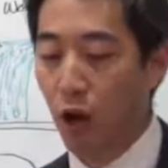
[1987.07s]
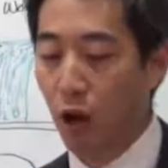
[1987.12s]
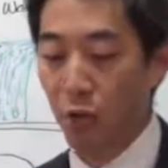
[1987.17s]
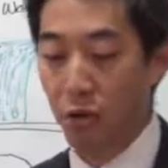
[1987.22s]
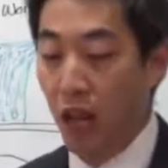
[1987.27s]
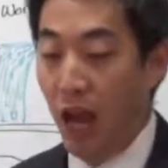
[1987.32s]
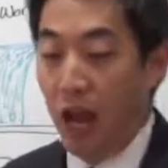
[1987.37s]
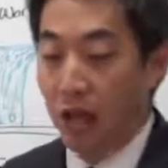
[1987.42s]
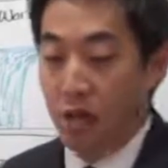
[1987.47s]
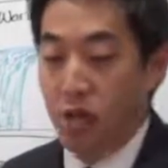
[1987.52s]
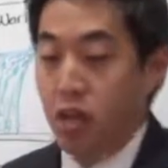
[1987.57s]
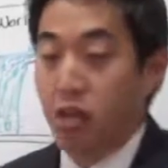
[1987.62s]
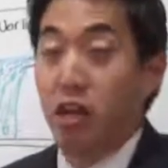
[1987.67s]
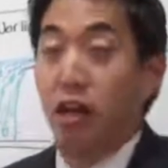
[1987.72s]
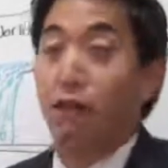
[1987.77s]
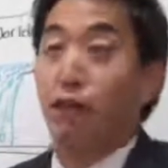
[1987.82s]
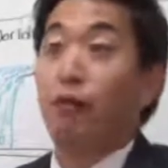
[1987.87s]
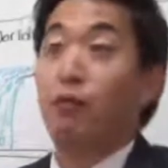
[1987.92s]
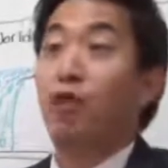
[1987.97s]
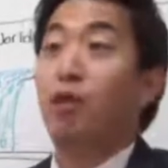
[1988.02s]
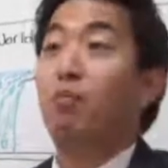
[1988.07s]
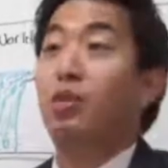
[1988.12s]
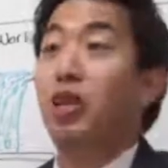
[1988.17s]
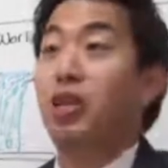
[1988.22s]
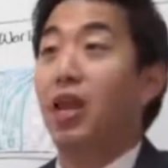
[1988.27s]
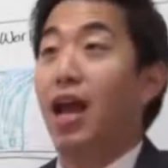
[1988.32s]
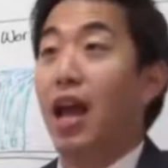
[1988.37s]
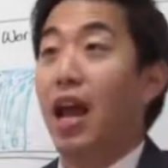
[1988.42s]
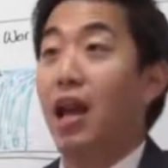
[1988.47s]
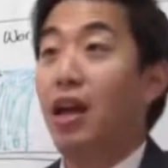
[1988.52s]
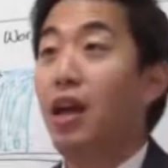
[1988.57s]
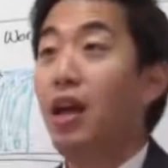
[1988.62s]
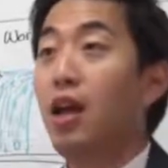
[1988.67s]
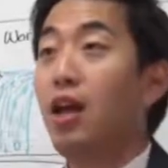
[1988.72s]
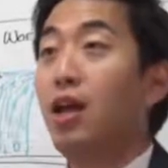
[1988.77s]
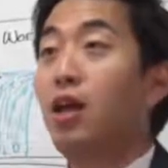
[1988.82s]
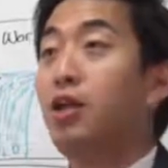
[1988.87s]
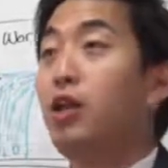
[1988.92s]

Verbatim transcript: Oh, not different from today.